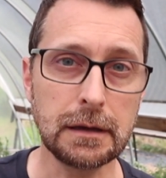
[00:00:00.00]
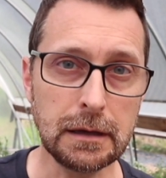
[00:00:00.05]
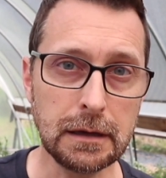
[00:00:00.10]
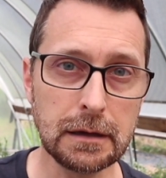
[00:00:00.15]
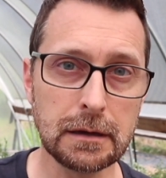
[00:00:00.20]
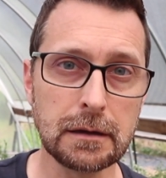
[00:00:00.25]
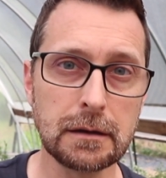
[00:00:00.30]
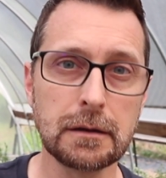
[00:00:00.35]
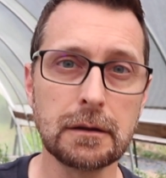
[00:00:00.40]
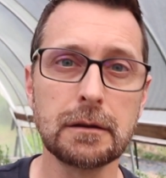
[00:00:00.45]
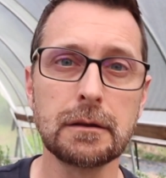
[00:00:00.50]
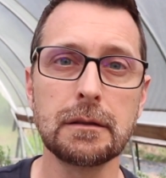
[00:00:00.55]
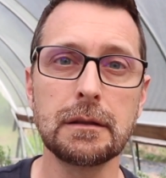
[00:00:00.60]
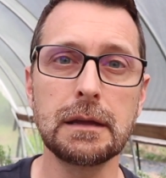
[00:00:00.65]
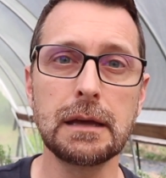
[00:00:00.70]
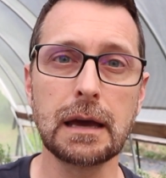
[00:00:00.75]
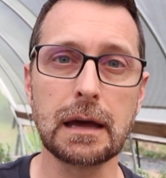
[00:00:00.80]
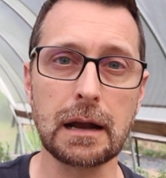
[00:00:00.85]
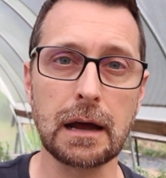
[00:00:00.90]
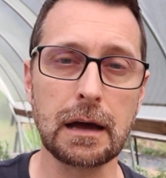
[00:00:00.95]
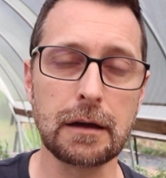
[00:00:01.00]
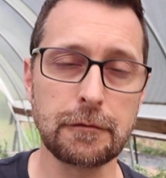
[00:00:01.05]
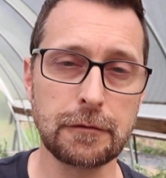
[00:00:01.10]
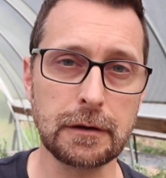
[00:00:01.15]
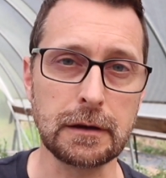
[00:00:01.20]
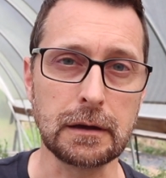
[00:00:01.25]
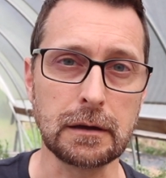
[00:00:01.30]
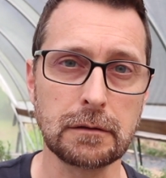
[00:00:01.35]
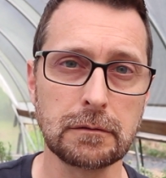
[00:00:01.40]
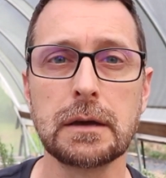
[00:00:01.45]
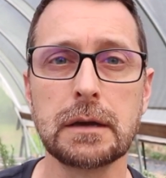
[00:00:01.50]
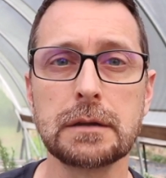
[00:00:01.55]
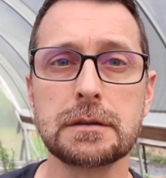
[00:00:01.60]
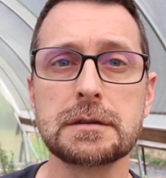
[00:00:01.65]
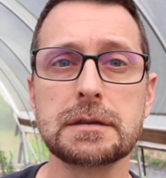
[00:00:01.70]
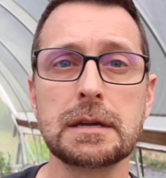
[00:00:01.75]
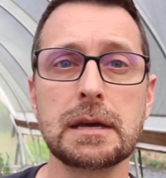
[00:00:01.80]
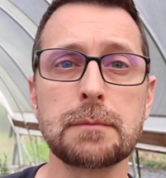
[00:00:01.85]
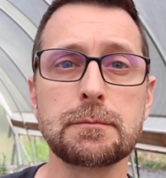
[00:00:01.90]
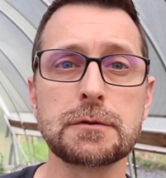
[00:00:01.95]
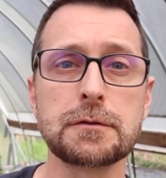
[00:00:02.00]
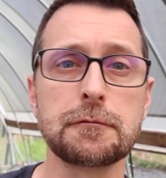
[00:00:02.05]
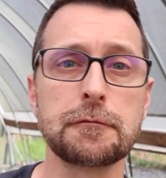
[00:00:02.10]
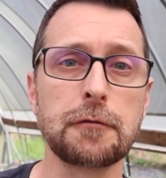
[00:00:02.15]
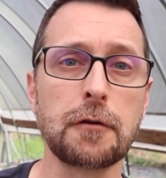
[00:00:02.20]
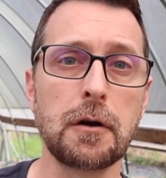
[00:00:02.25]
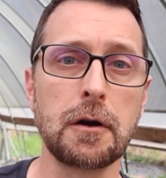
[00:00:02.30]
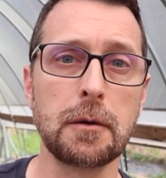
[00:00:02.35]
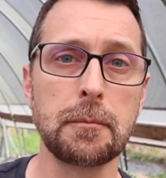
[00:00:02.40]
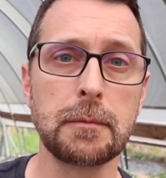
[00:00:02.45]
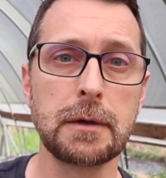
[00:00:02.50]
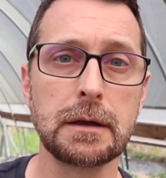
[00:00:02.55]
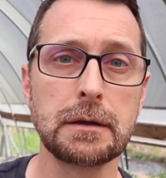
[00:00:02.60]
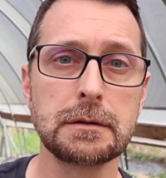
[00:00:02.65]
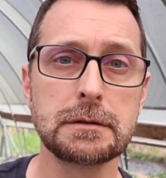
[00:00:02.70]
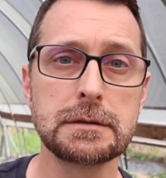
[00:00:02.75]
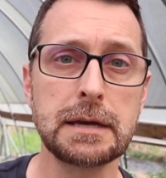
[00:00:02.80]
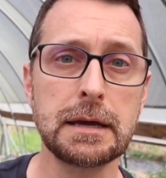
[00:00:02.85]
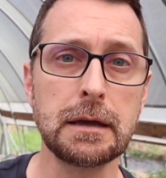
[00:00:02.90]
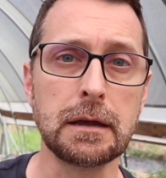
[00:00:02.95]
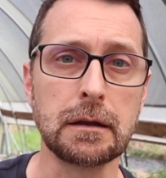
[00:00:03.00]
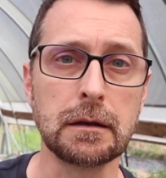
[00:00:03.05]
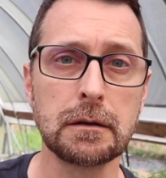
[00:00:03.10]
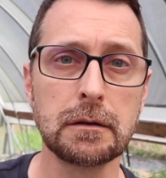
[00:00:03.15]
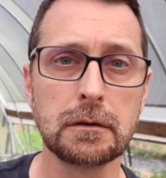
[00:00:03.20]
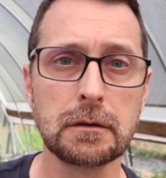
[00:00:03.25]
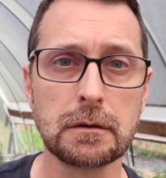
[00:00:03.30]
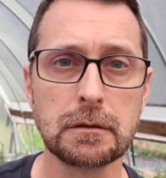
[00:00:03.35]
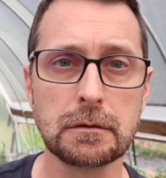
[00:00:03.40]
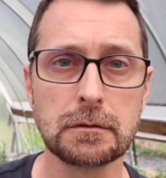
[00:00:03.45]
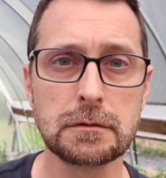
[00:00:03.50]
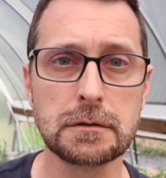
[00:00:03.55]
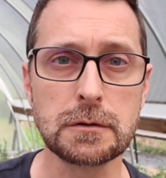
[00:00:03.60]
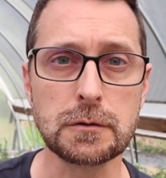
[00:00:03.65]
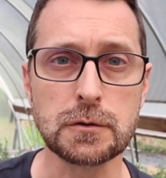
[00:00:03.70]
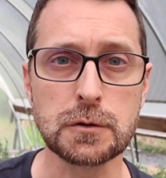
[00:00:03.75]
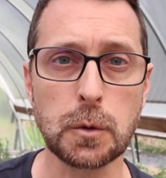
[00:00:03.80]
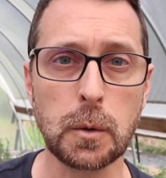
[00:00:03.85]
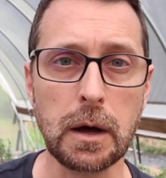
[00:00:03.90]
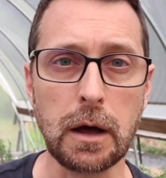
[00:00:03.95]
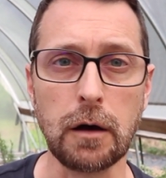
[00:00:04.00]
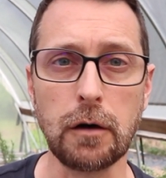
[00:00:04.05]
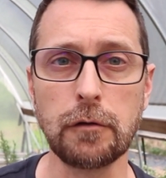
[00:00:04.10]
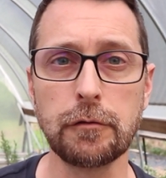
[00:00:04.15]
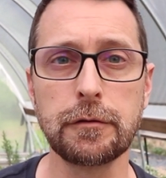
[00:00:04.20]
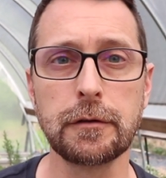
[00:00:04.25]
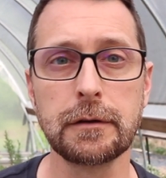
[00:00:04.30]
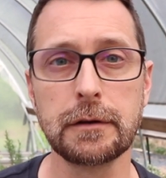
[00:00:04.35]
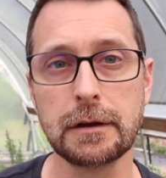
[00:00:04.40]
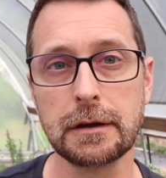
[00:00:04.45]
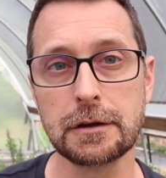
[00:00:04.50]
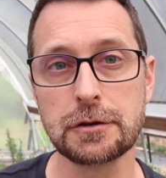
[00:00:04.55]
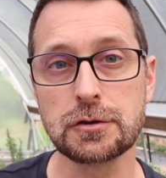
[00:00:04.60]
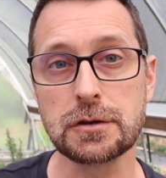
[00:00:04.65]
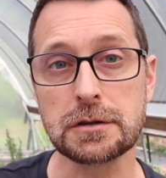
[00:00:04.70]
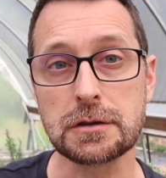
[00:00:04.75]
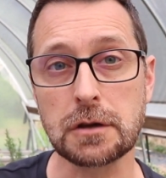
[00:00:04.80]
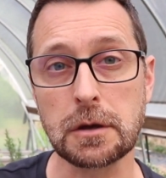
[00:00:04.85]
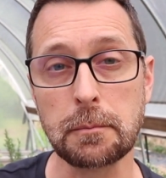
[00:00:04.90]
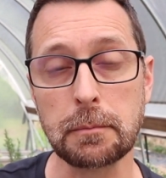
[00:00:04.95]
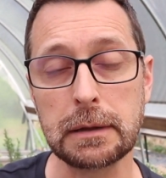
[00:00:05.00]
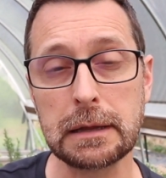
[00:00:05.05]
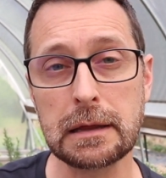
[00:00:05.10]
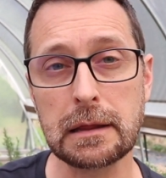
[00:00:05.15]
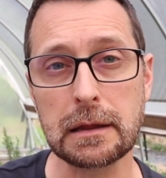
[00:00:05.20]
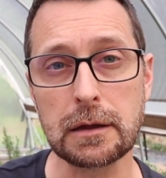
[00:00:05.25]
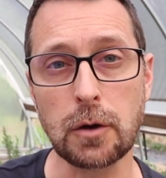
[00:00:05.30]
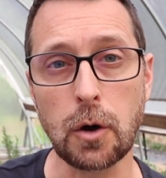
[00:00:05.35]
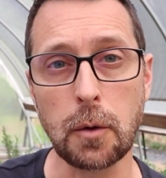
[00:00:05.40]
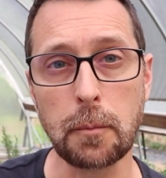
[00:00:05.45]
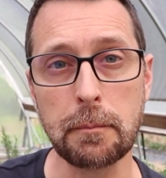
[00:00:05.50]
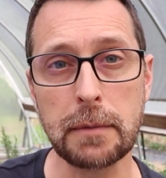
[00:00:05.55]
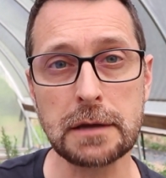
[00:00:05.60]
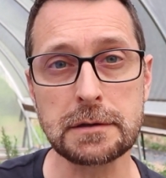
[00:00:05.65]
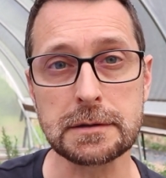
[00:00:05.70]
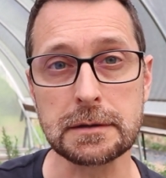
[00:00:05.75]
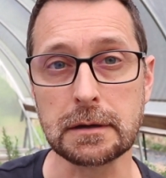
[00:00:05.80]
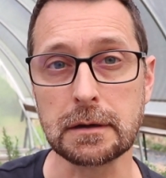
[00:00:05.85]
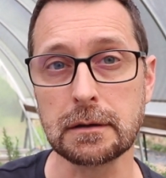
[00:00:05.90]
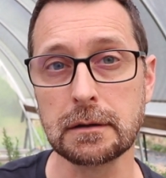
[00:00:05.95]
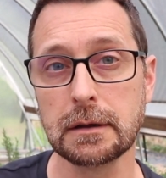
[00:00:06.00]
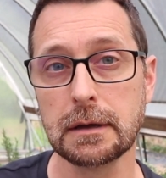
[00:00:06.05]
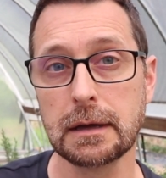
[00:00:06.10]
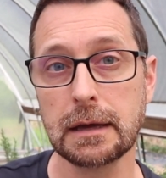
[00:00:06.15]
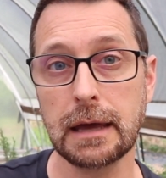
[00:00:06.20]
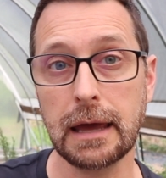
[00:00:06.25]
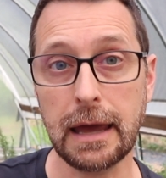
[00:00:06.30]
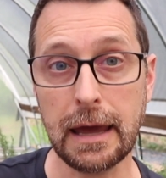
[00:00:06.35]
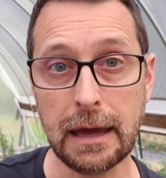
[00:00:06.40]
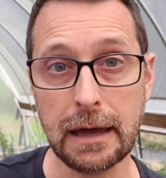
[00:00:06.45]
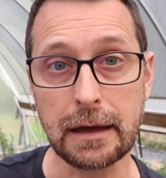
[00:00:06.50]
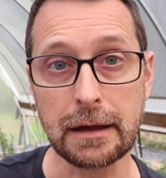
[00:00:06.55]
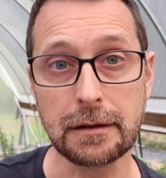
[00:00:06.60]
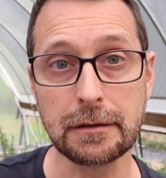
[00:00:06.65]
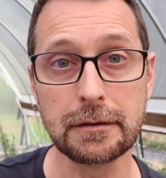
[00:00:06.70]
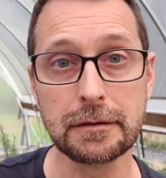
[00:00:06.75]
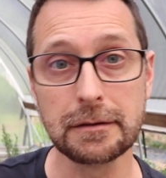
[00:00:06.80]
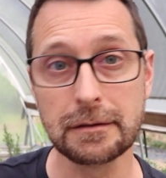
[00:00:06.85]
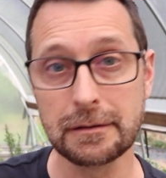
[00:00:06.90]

in the NIV. It skips from 10 to 12, just completely omits it, and